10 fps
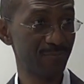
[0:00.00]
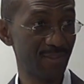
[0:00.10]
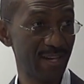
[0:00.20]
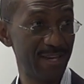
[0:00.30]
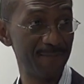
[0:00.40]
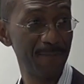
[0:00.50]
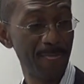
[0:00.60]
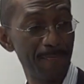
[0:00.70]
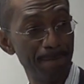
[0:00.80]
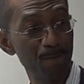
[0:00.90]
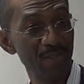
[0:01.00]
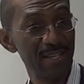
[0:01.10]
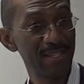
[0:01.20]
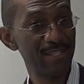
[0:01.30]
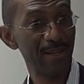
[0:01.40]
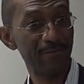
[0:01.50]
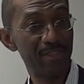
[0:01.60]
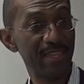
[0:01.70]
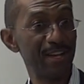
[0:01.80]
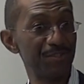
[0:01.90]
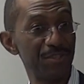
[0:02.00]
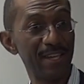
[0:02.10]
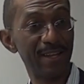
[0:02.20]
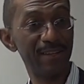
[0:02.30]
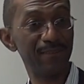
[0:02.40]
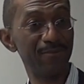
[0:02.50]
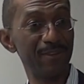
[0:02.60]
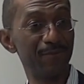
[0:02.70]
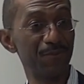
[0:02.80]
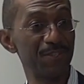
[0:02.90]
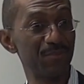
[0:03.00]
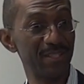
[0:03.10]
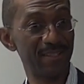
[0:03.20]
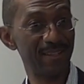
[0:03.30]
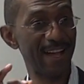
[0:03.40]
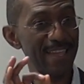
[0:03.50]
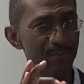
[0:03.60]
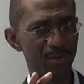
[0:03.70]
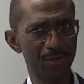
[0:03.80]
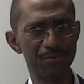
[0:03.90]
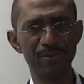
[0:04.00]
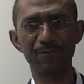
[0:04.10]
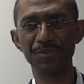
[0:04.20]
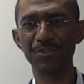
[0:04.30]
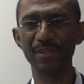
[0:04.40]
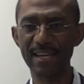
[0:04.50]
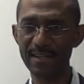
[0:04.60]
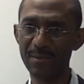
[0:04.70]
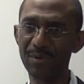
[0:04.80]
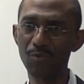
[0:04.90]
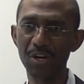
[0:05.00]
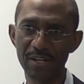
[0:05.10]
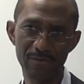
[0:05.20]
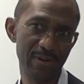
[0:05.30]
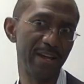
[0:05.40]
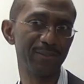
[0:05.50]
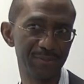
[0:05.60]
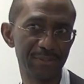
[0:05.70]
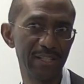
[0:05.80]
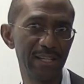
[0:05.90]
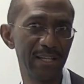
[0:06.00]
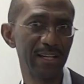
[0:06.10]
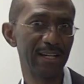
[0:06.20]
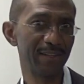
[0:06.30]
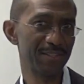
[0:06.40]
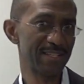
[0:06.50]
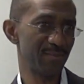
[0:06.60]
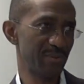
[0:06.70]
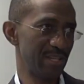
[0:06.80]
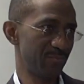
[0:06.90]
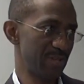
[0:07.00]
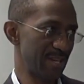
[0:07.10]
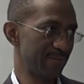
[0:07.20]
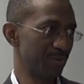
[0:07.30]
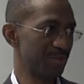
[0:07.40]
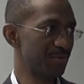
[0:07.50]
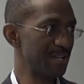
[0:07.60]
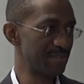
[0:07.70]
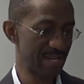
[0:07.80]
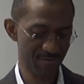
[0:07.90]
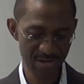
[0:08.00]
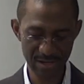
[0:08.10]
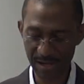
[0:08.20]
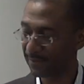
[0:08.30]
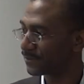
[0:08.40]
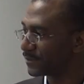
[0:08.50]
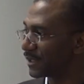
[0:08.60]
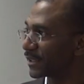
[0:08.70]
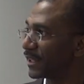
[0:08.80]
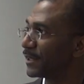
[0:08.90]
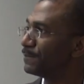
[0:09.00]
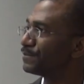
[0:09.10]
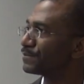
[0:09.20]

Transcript: Okay? So everything else you can reinforce, but I am not going to reinforce you getting up and walking around, because that's the behavior we're trying to get rid of. Okay?